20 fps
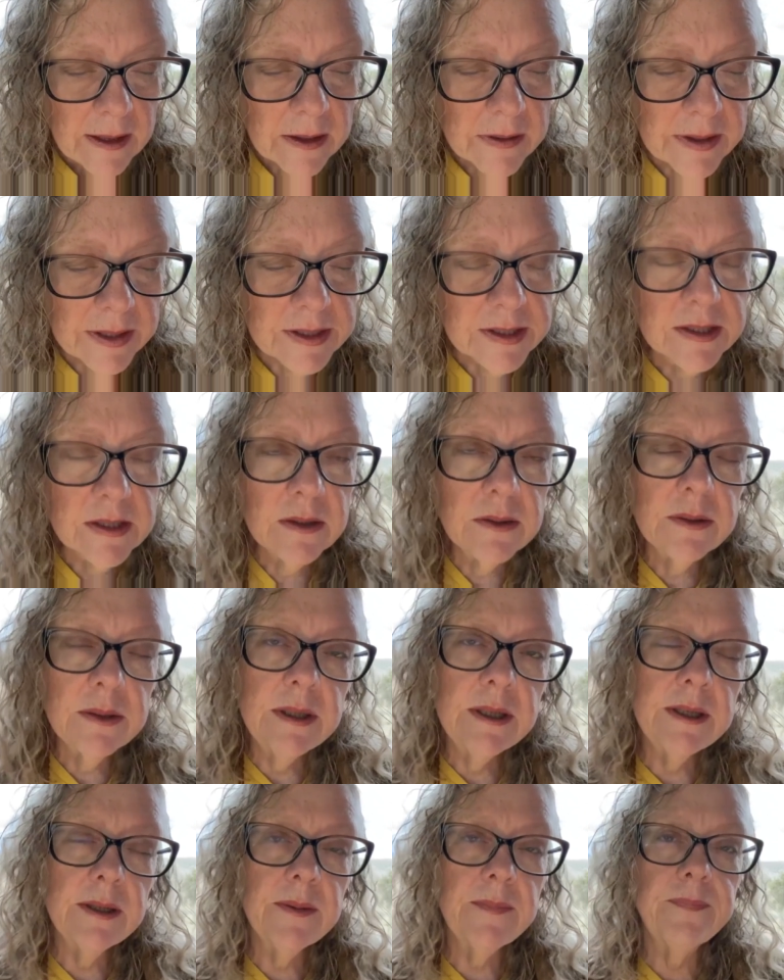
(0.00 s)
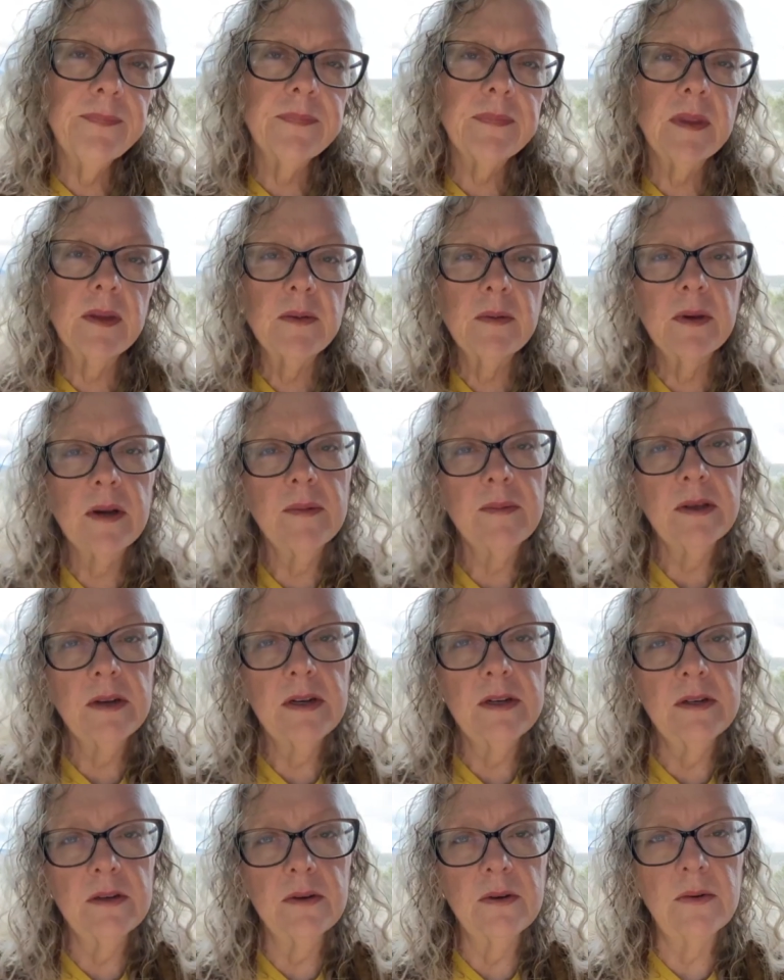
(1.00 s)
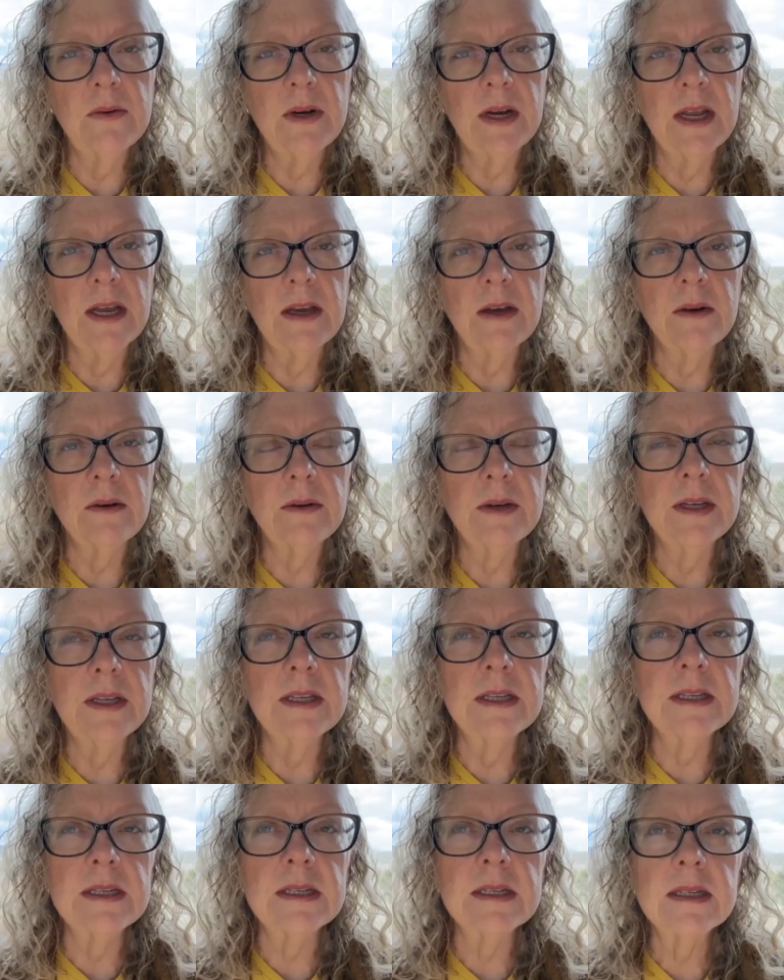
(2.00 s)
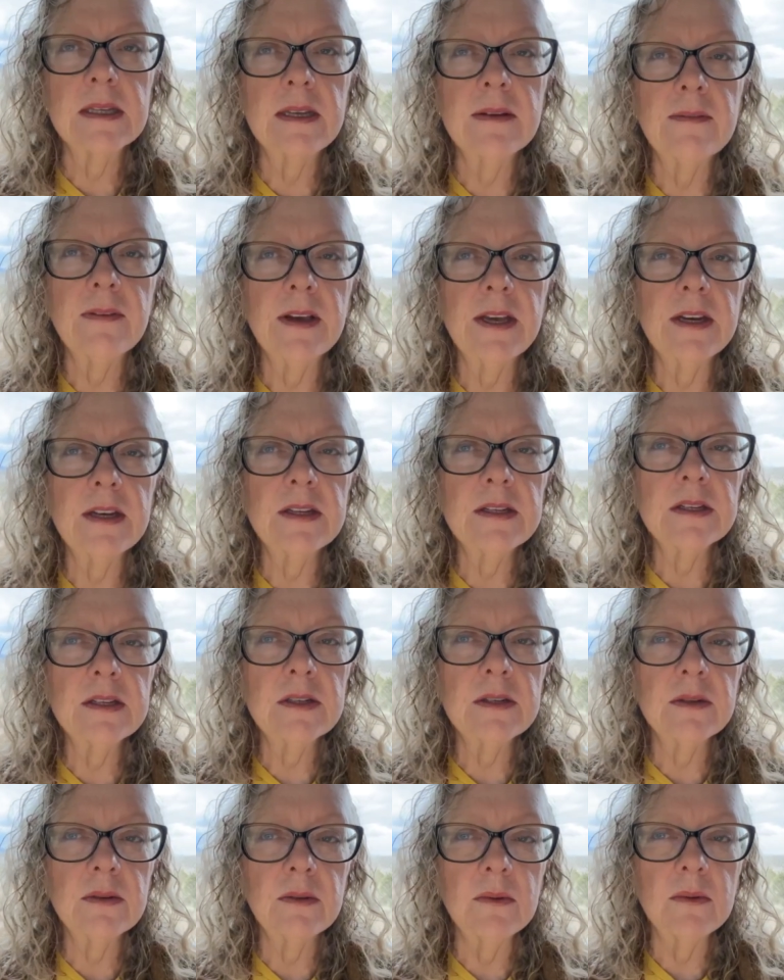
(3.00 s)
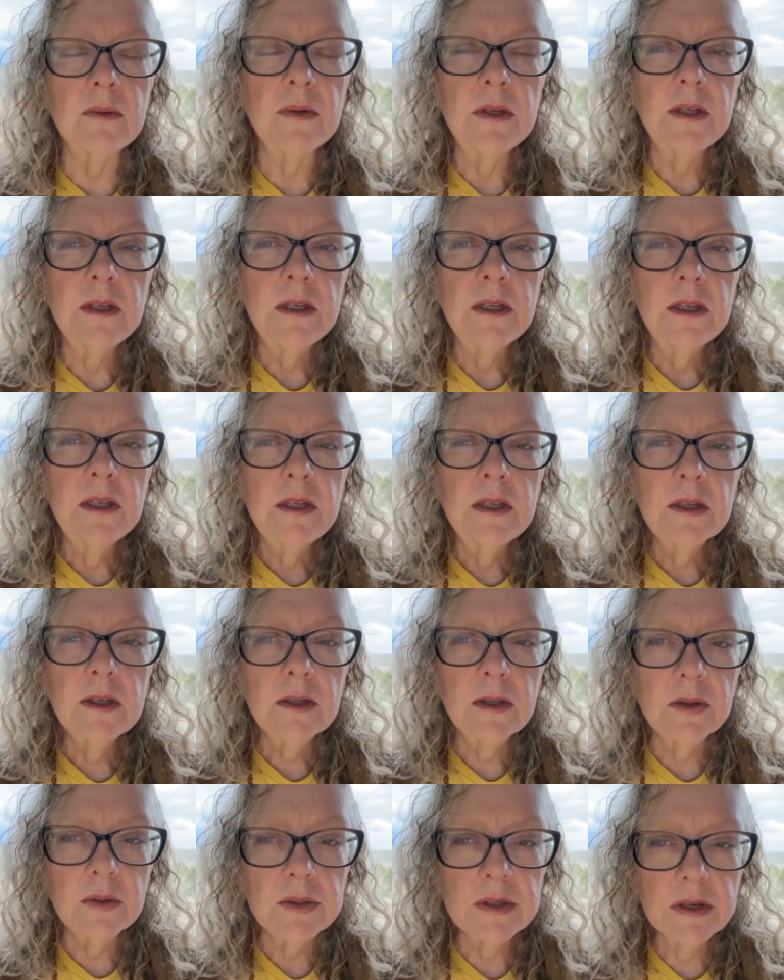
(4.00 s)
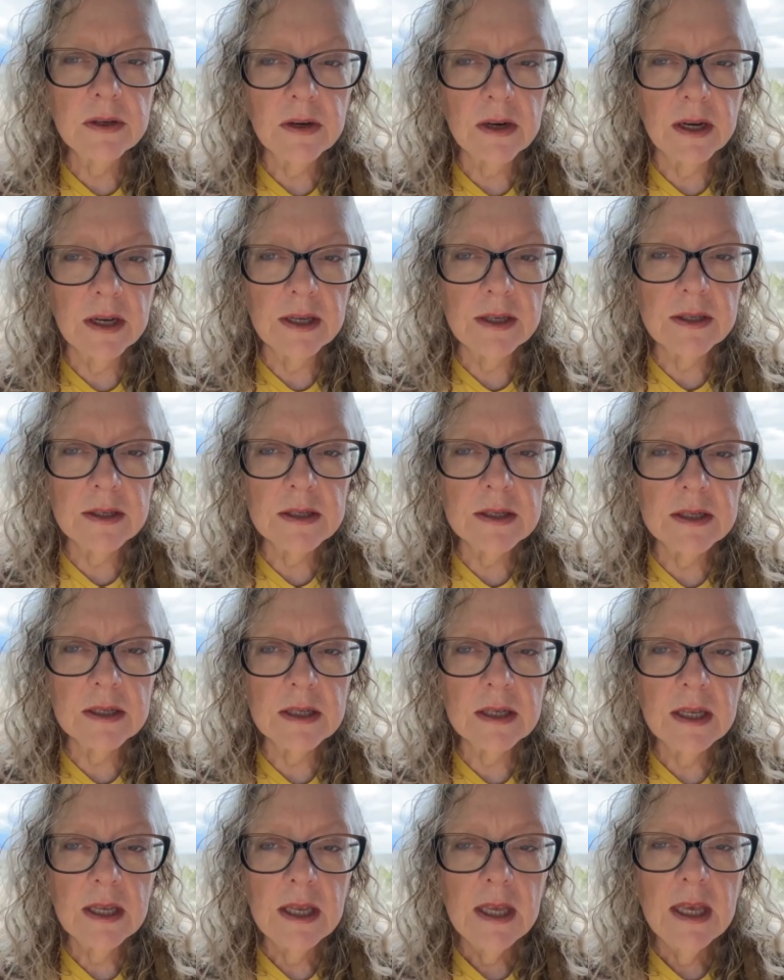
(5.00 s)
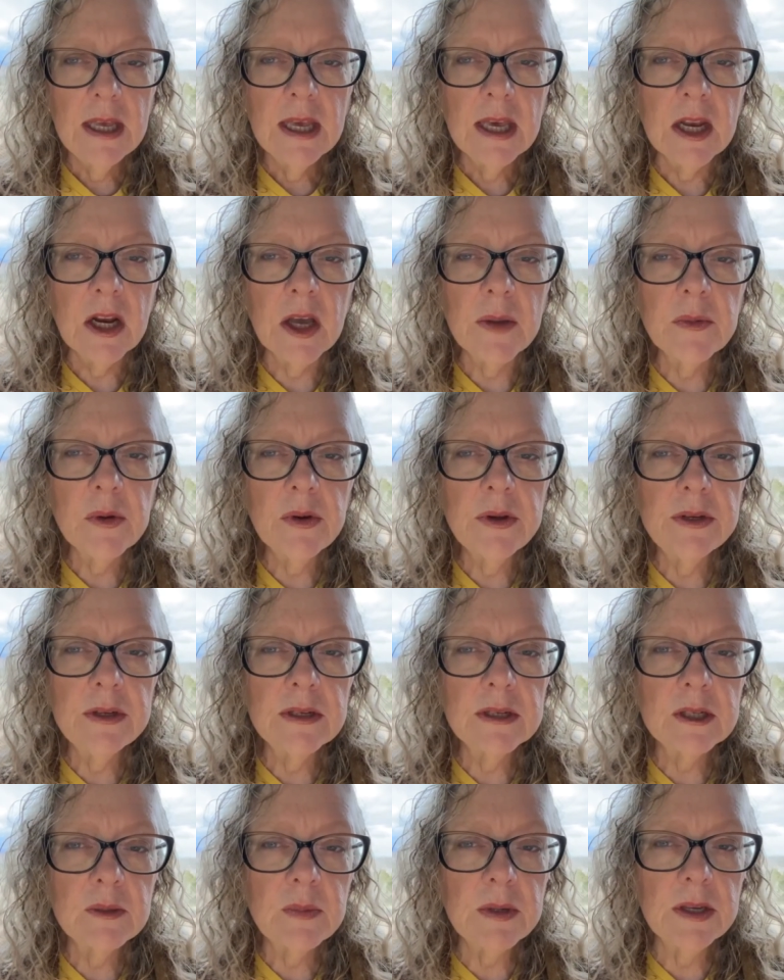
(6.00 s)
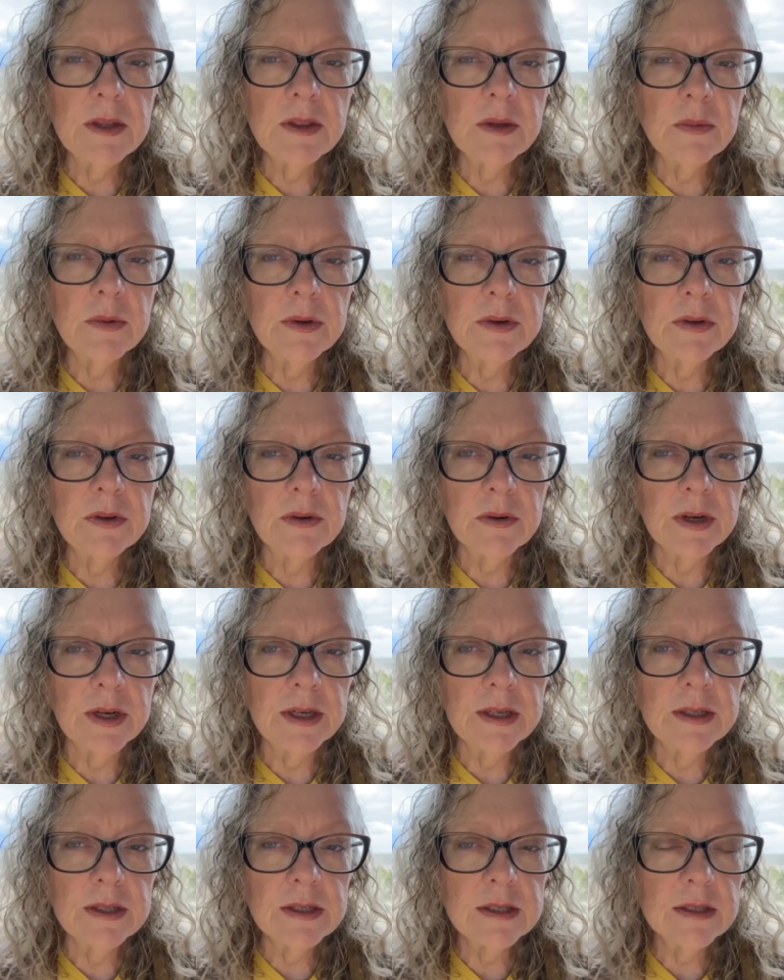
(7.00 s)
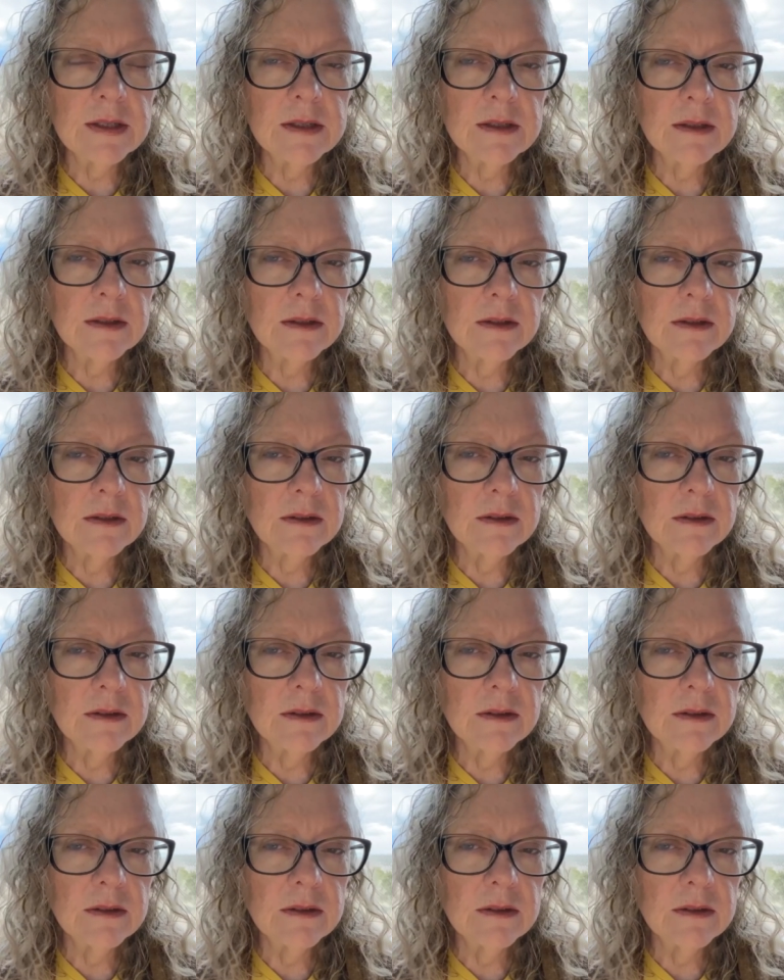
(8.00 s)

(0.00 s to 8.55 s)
All right, so what I'm going to do now is invite us to close our eyes, and I'm going to speak the word grace,